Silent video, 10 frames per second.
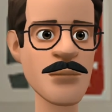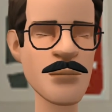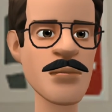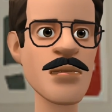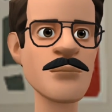
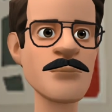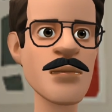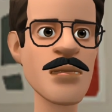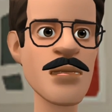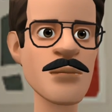So this
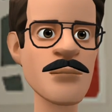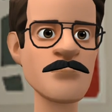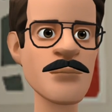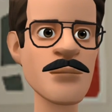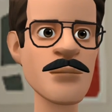0 is
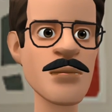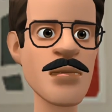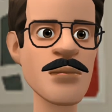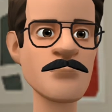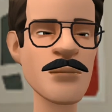
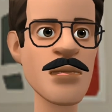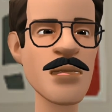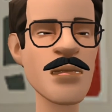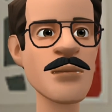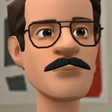left of
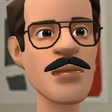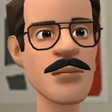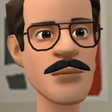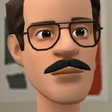the decimal.